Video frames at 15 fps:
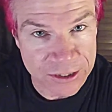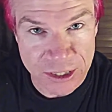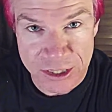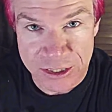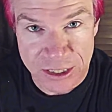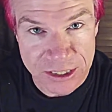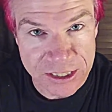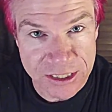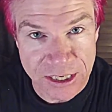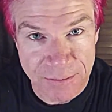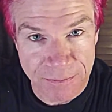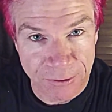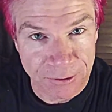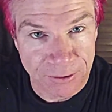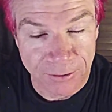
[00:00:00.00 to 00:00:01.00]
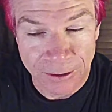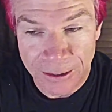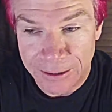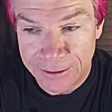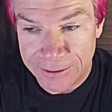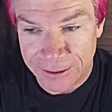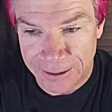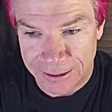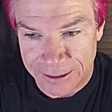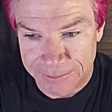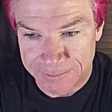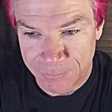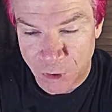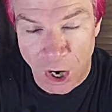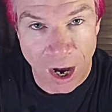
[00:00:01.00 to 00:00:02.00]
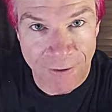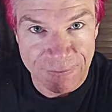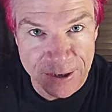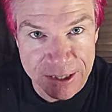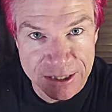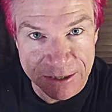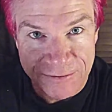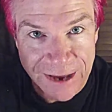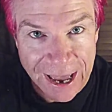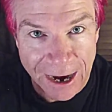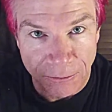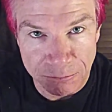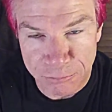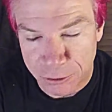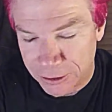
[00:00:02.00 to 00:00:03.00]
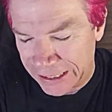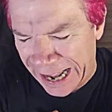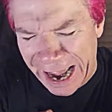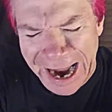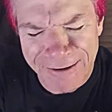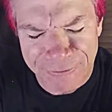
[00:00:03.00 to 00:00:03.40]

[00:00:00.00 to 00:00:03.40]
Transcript: just a simple offensive output,